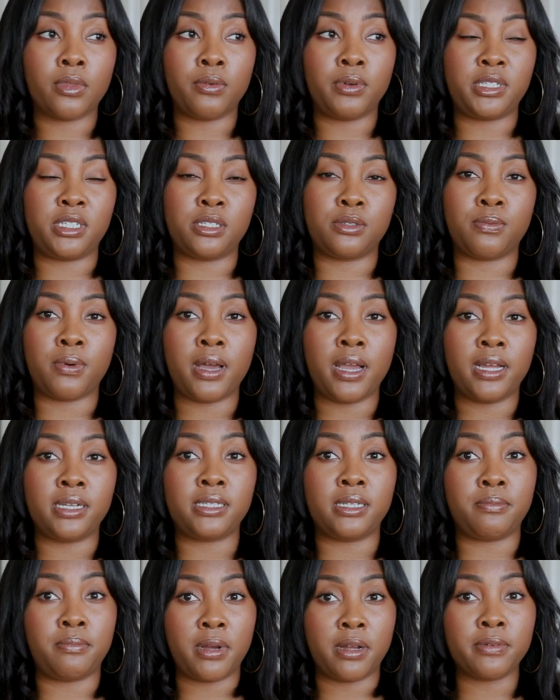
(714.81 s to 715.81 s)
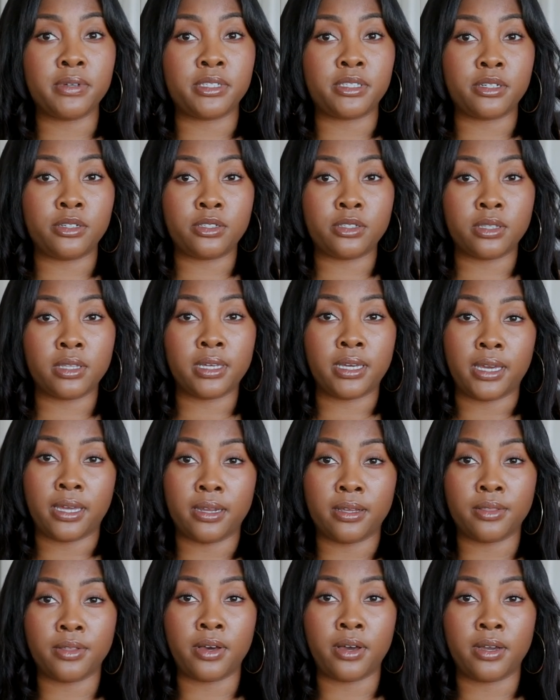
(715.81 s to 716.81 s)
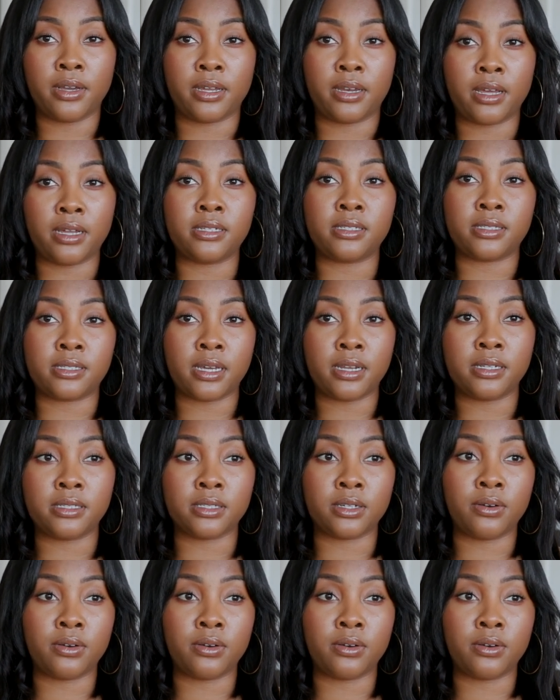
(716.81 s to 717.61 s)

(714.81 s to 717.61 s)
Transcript: which is why I did my research on the Kenalog and I decided